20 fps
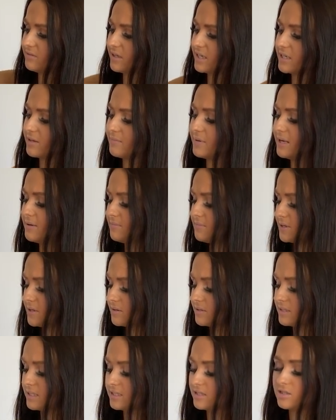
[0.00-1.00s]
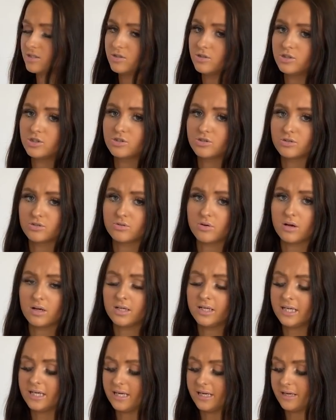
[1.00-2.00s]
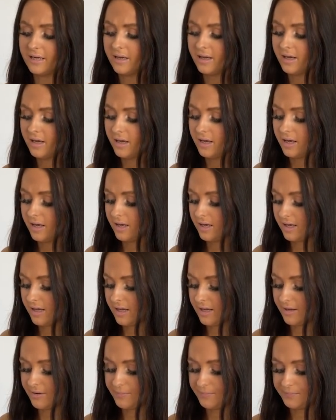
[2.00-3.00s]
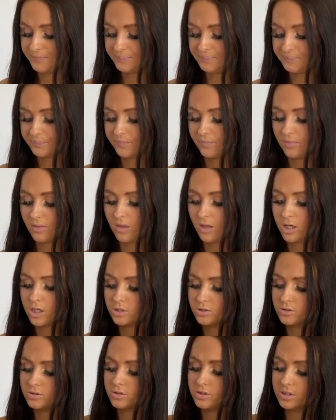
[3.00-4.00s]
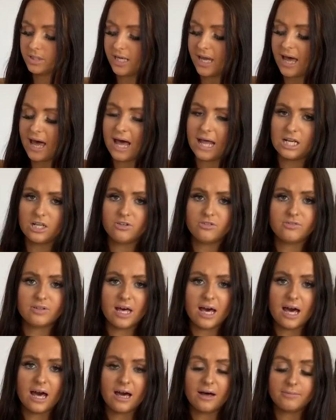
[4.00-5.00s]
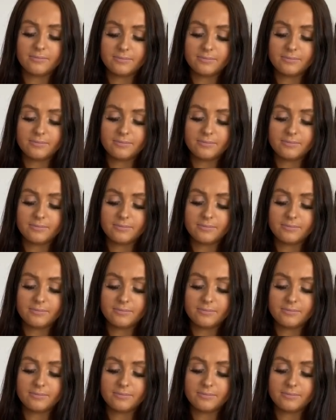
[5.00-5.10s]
recommend it because it's such good quality. So yeah, I love that.